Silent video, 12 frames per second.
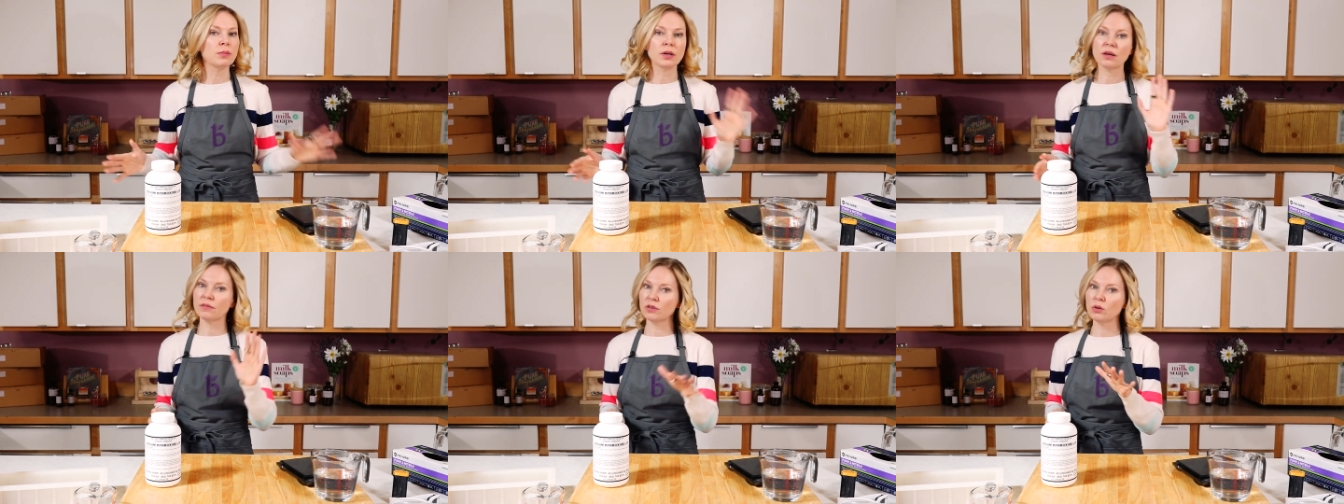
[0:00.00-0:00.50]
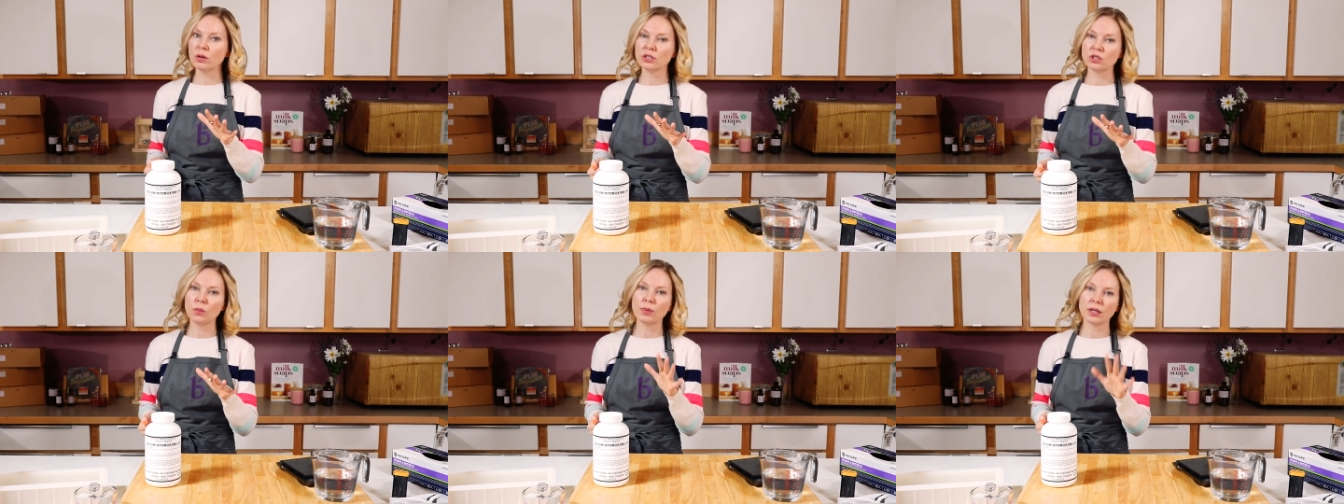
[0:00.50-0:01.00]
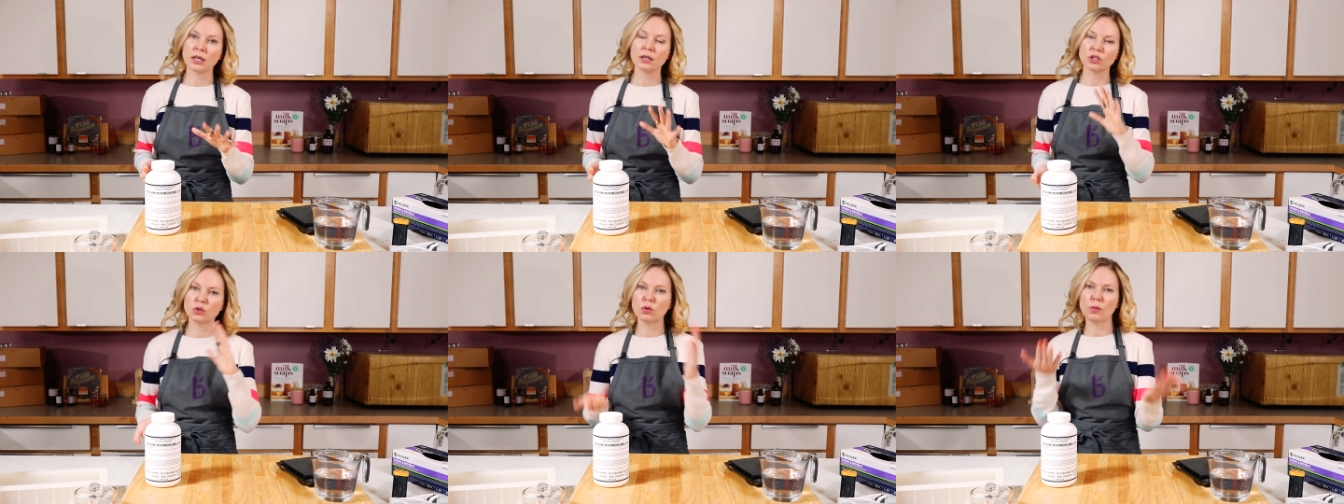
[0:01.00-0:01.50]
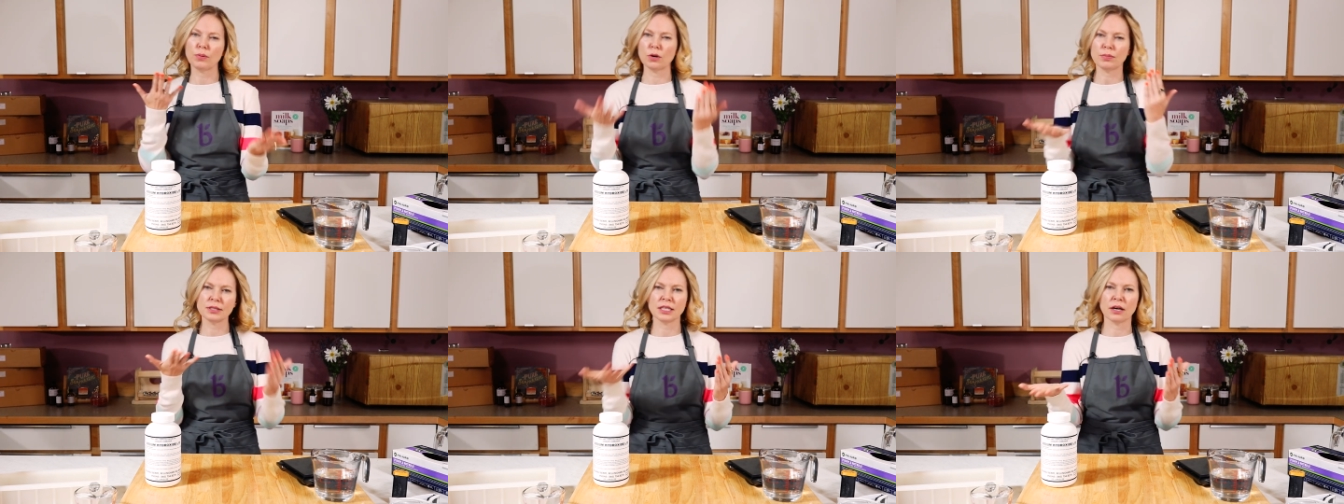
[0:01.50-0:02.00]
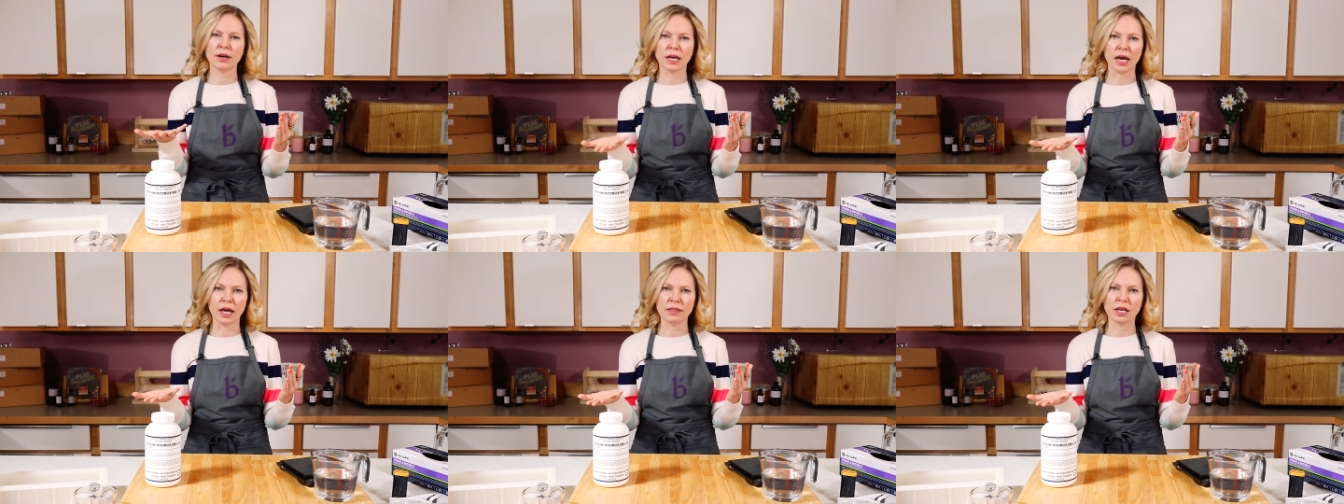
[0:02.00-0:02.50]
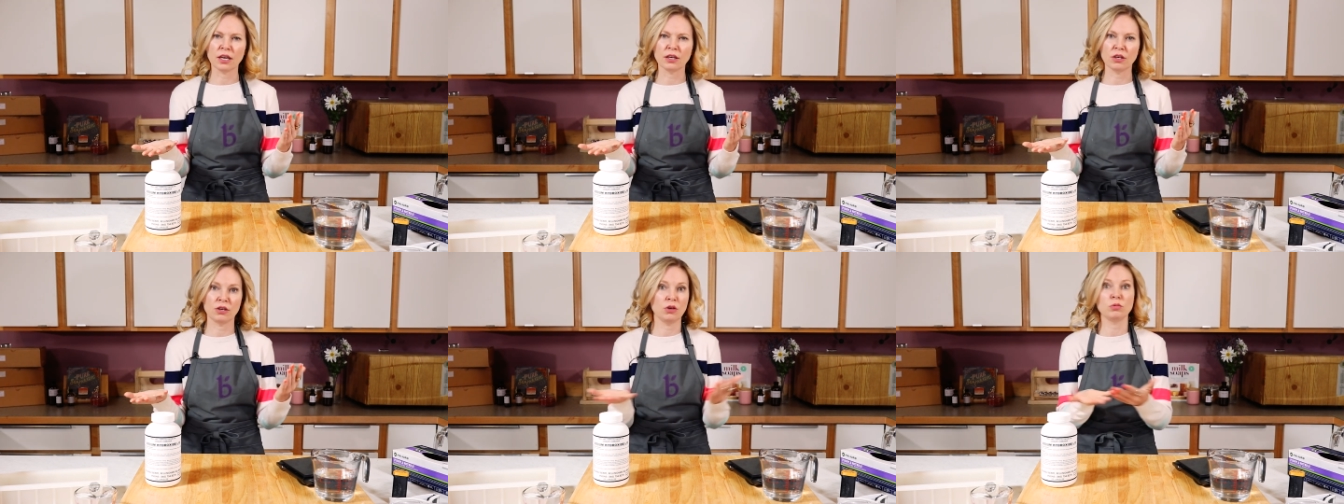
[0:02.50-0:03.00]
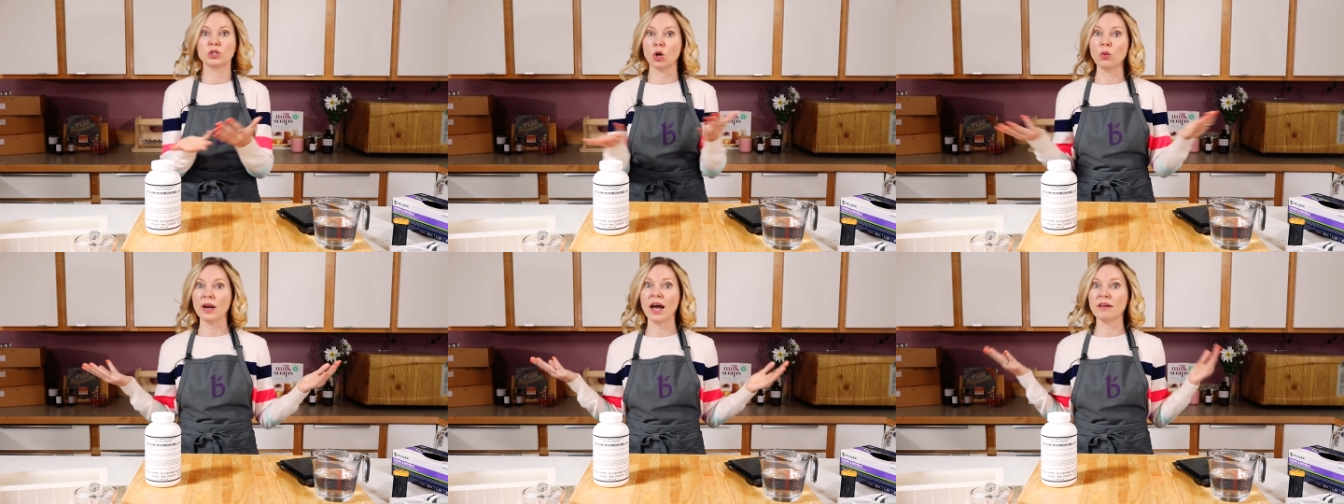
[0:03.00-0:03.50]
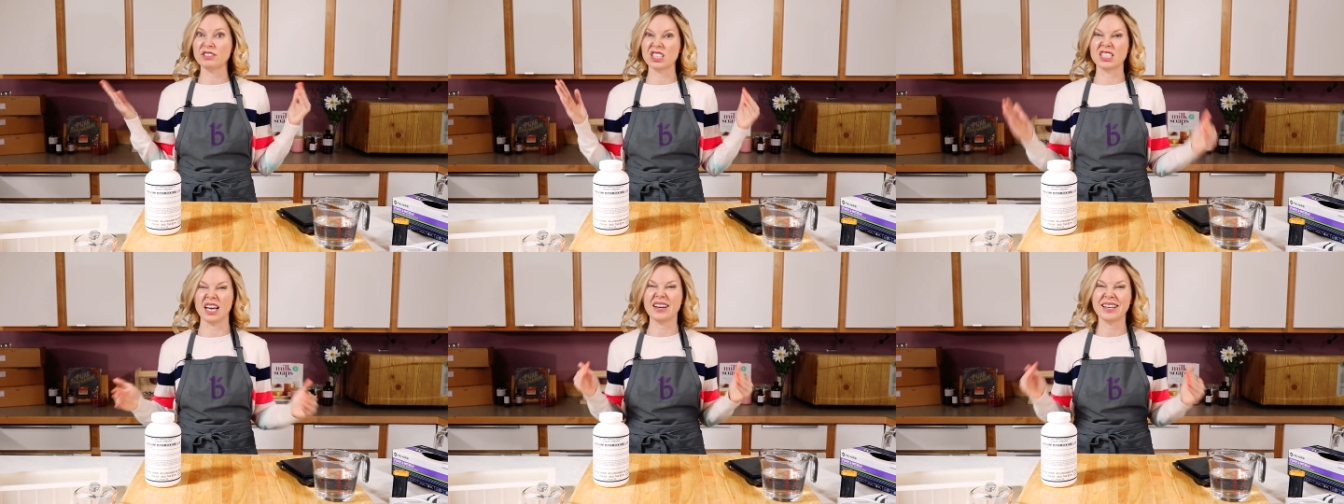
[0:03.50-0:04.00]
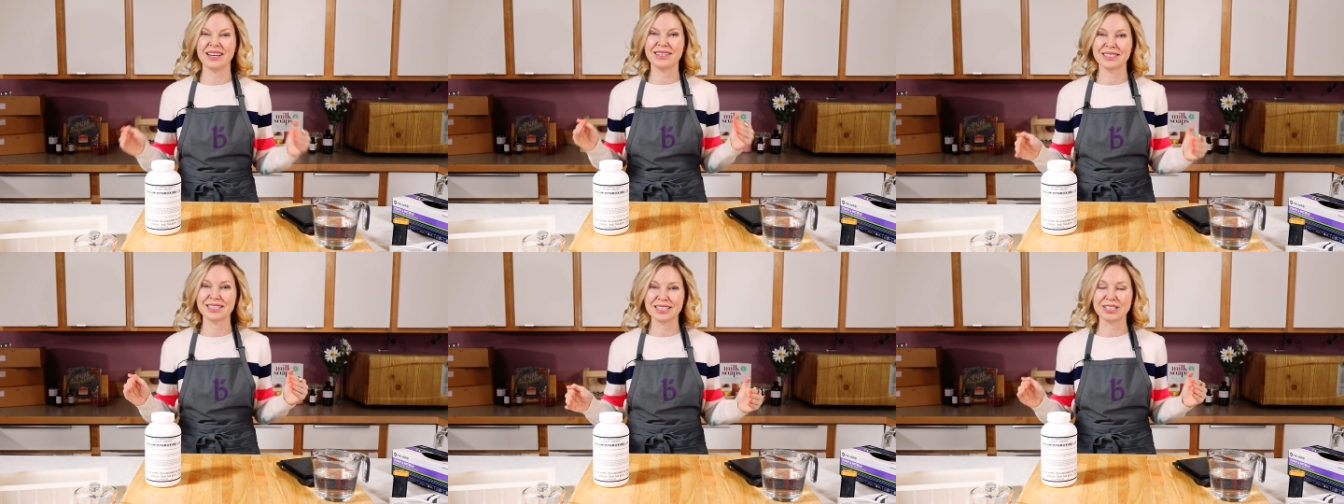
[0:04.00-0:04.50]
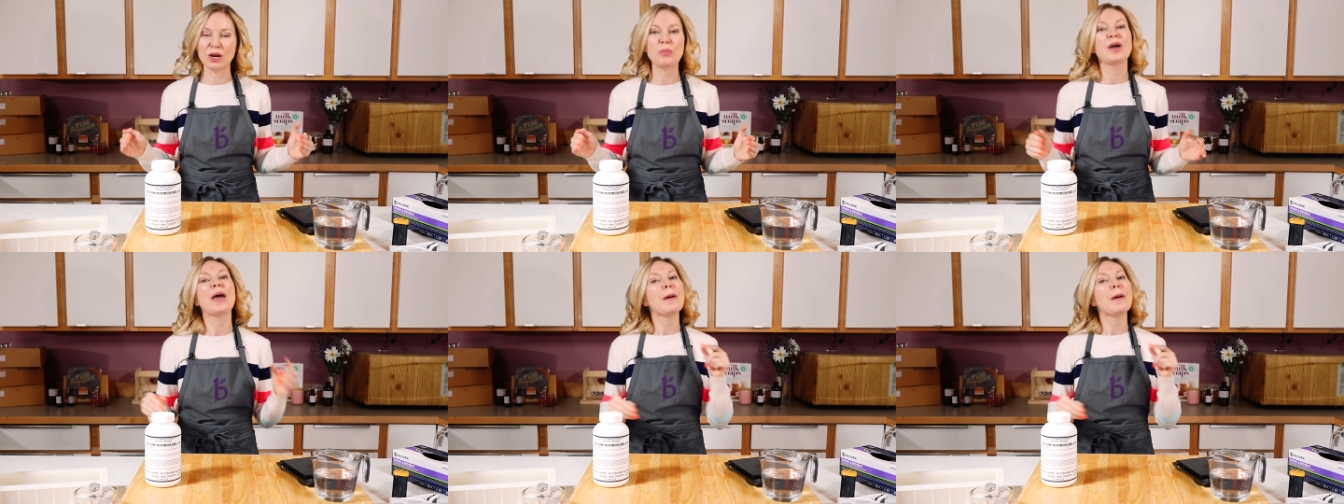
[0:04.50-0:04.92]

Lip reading: but if you are soaping in a dual purpose area that you don't have just dedicated to soap,